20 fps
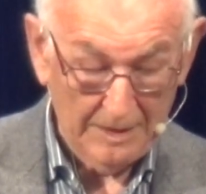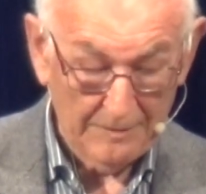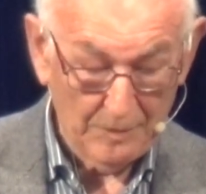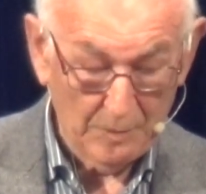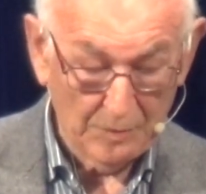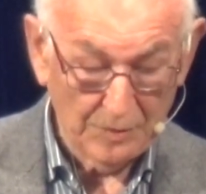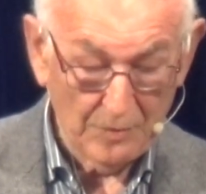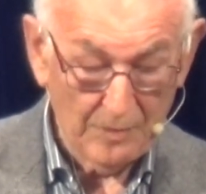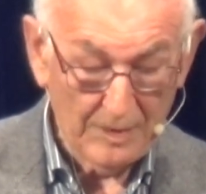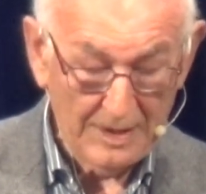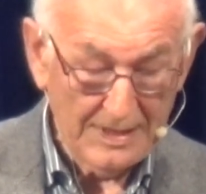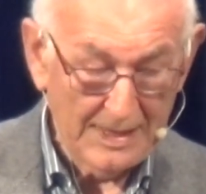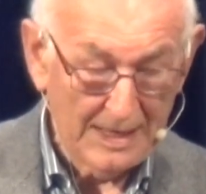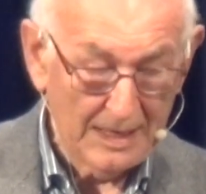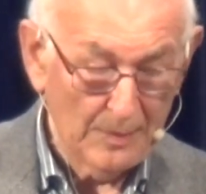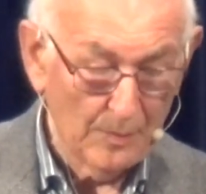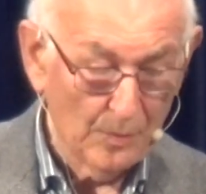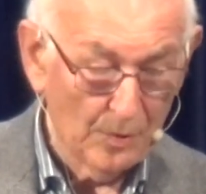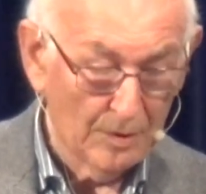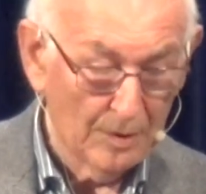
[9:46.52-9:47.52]
If you want to read
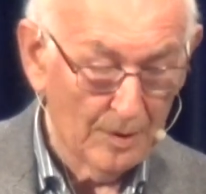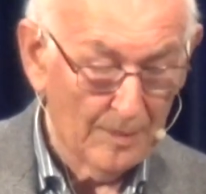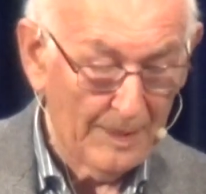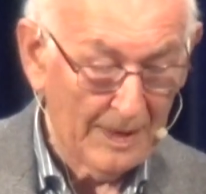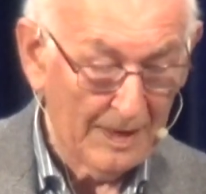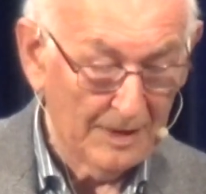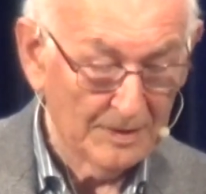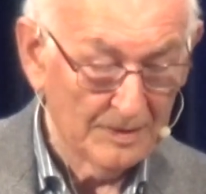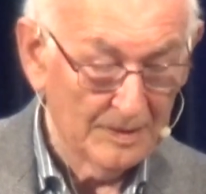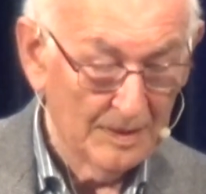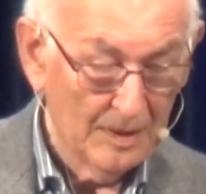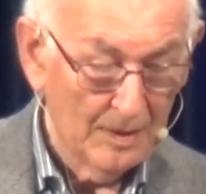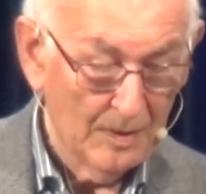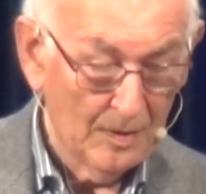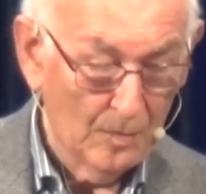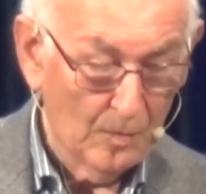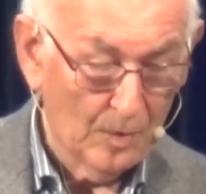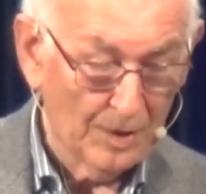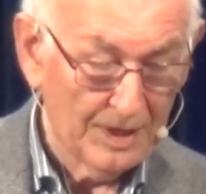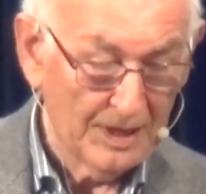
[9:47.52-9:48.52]
any more about
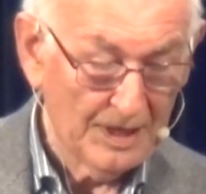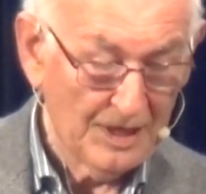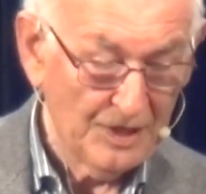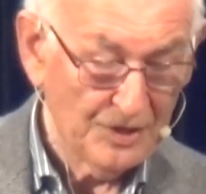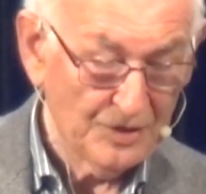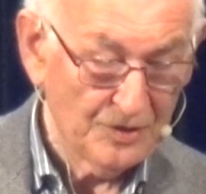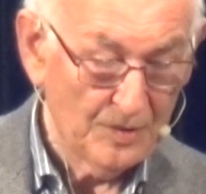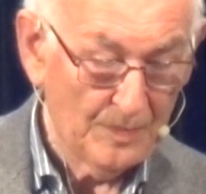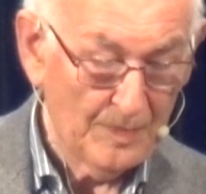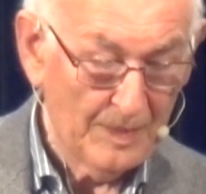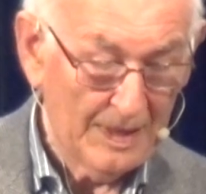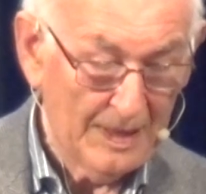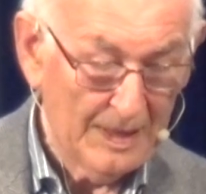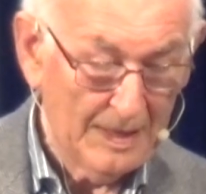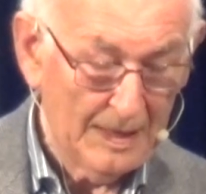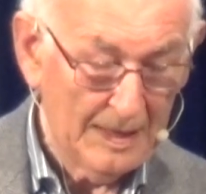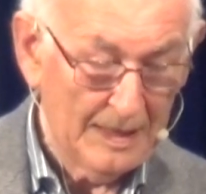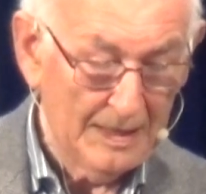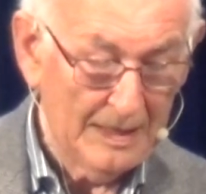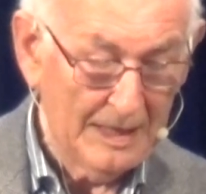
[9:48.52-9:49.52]
what it is to be
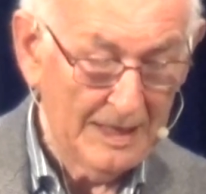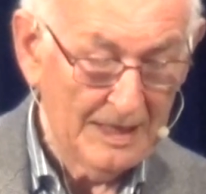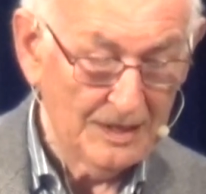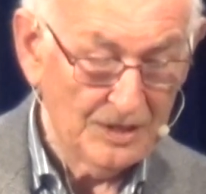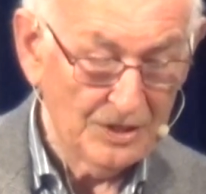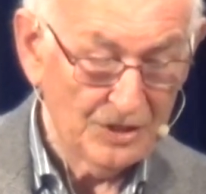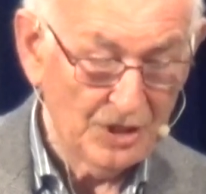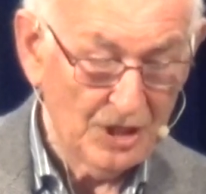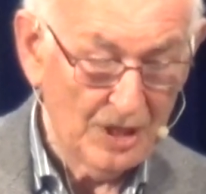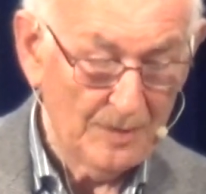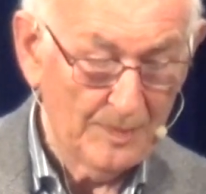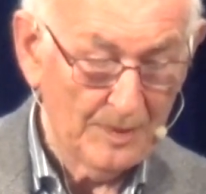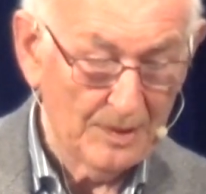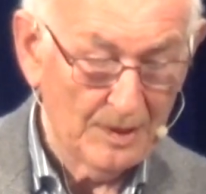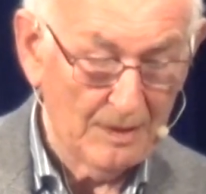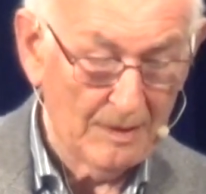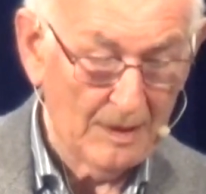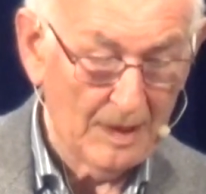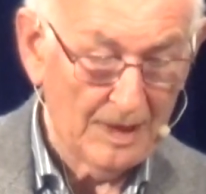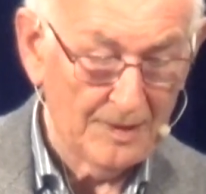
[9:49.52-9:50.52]
in leadership
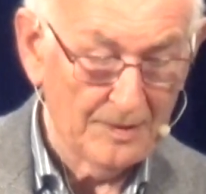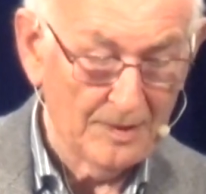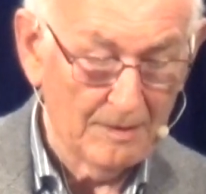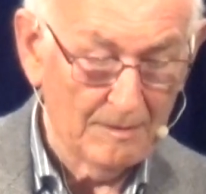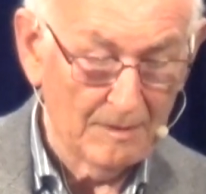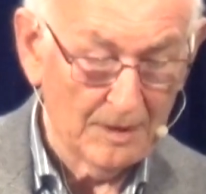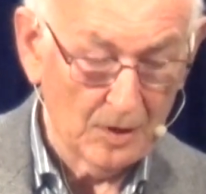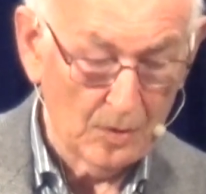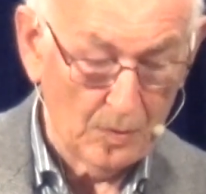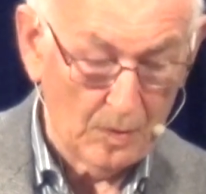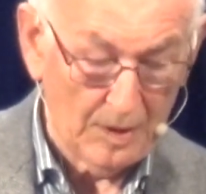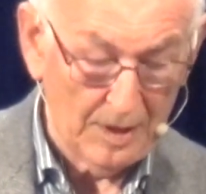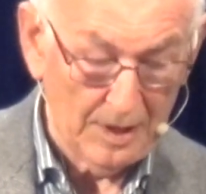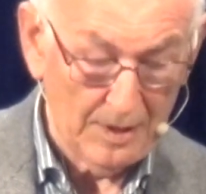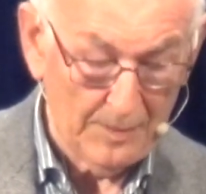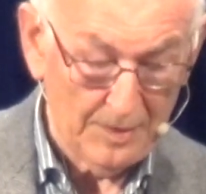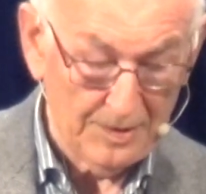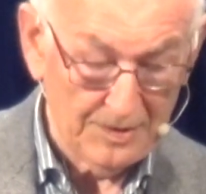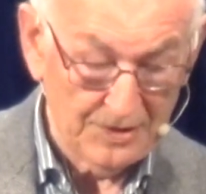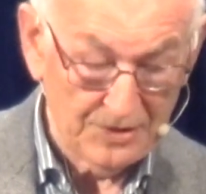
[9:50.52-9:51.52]
and the
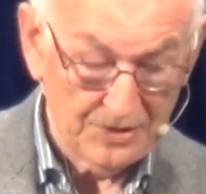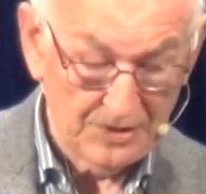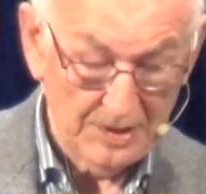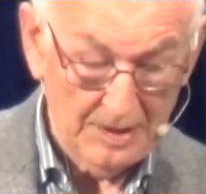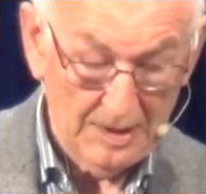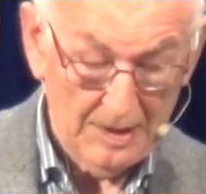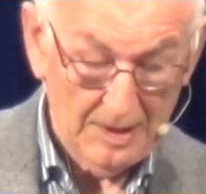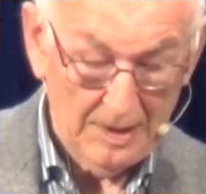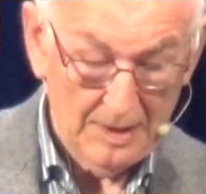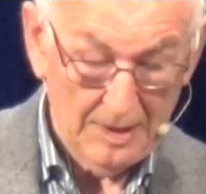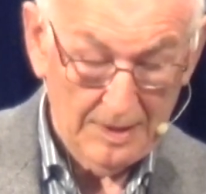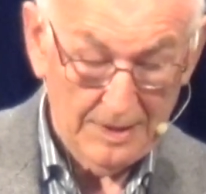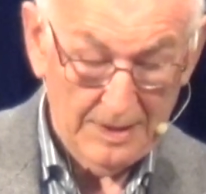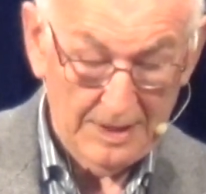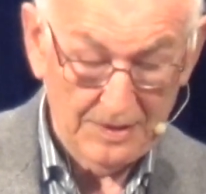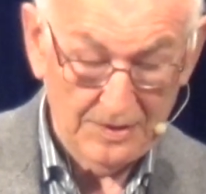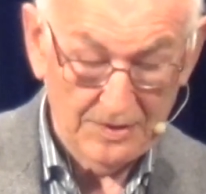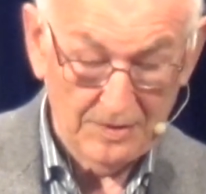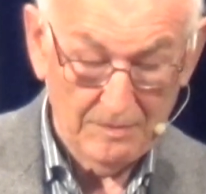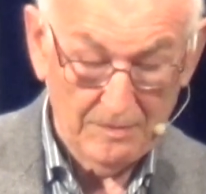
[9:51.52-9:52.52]
requirements,
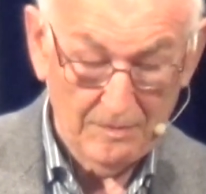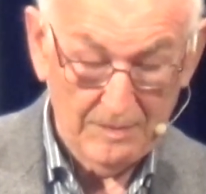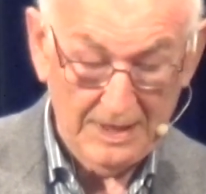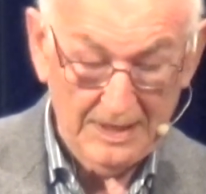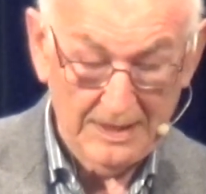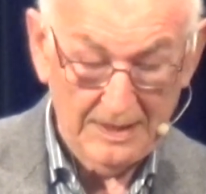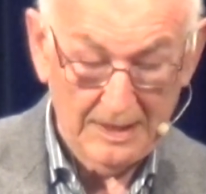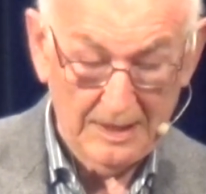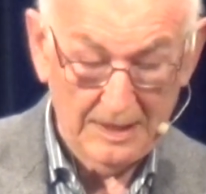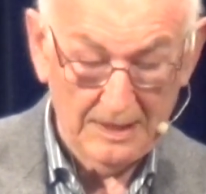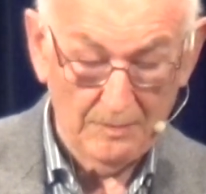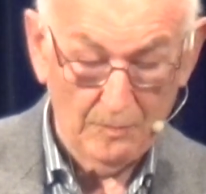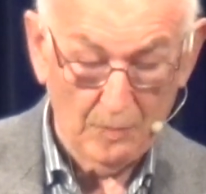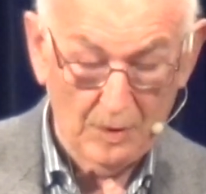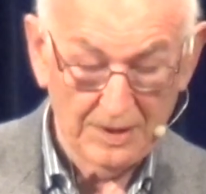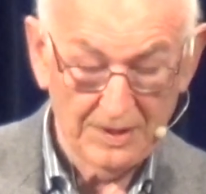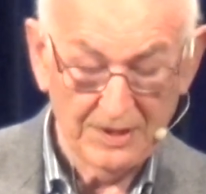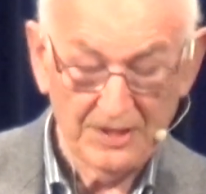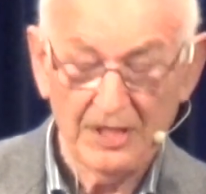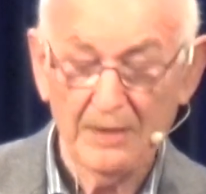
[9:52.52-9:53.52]
then read it in
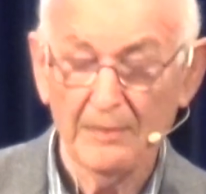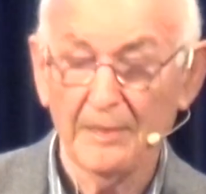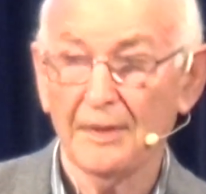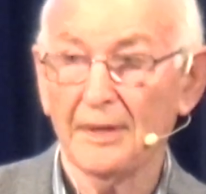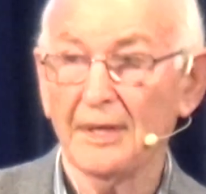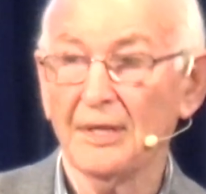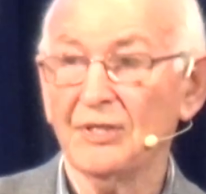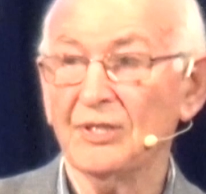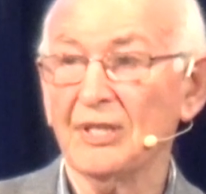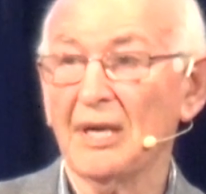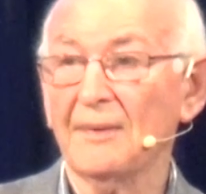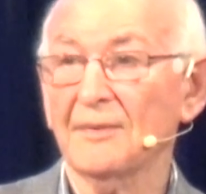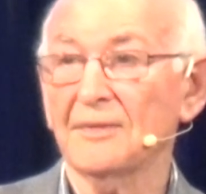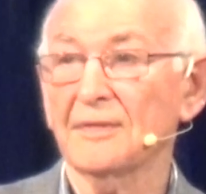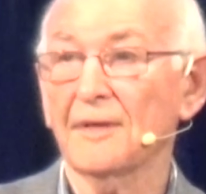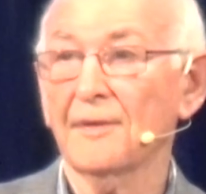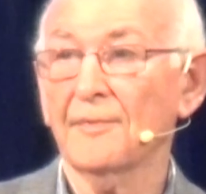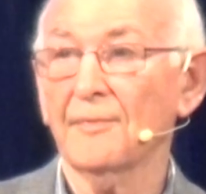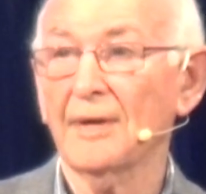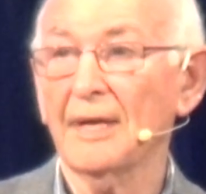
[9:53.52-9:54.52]
1 Timothy
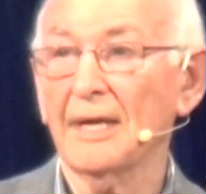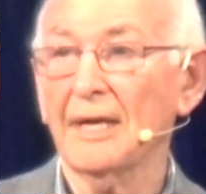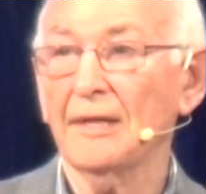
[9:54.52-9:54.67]
chapter 3.